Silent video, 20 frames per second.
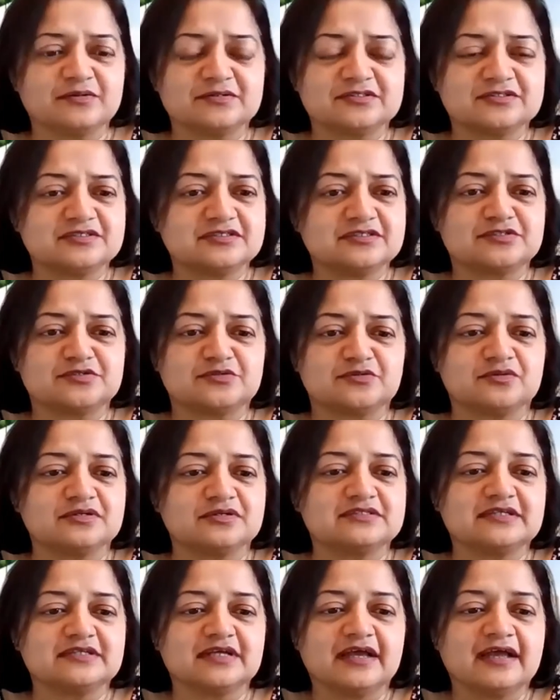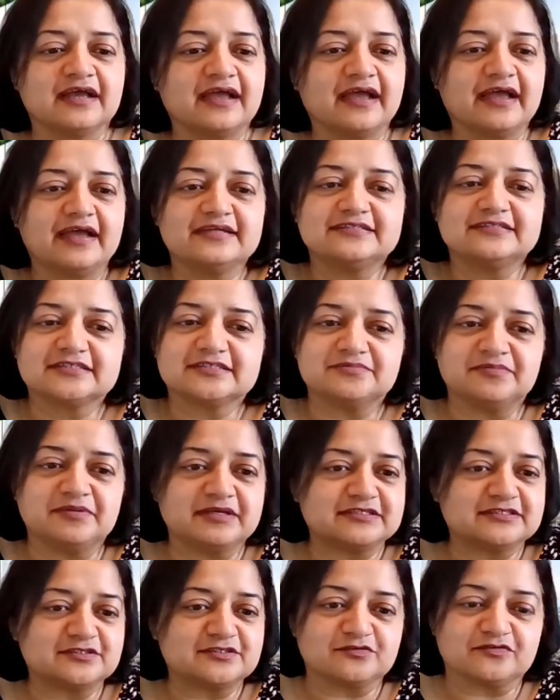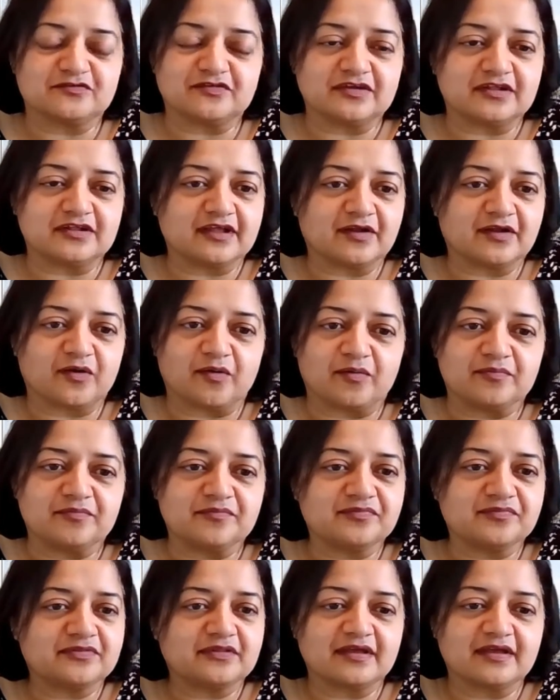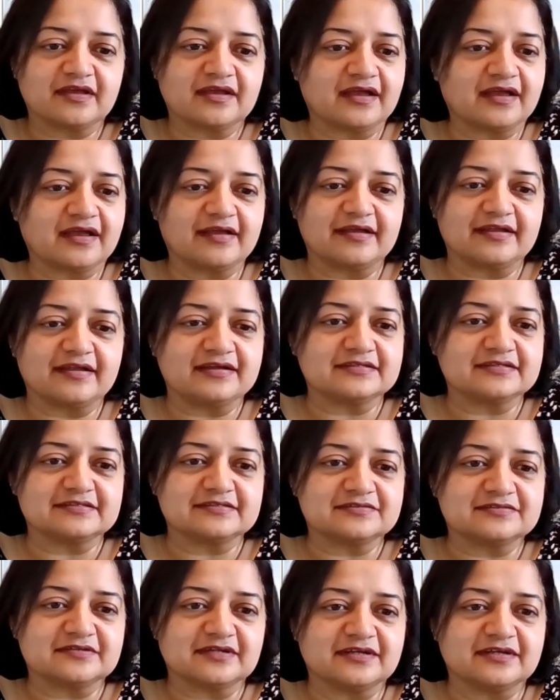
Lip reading: grocery stores, it just makes you feel at home. It is